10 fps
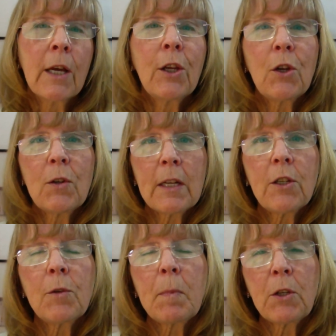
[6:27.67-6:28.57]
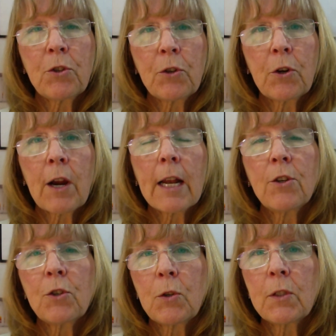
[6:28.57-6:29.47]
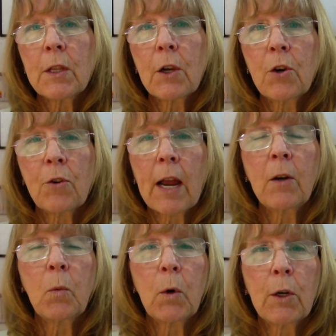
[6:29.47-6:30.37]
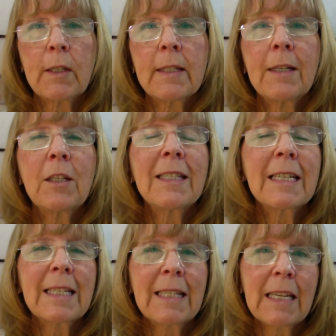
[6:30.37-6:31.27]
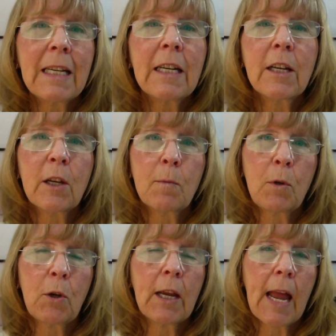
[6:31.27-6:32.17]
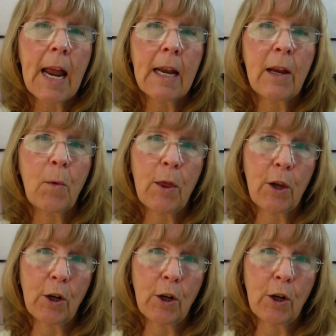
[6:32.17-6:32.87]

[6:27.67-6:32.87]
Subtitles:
you need to be sure and choose the correct words to succeed in communicating with your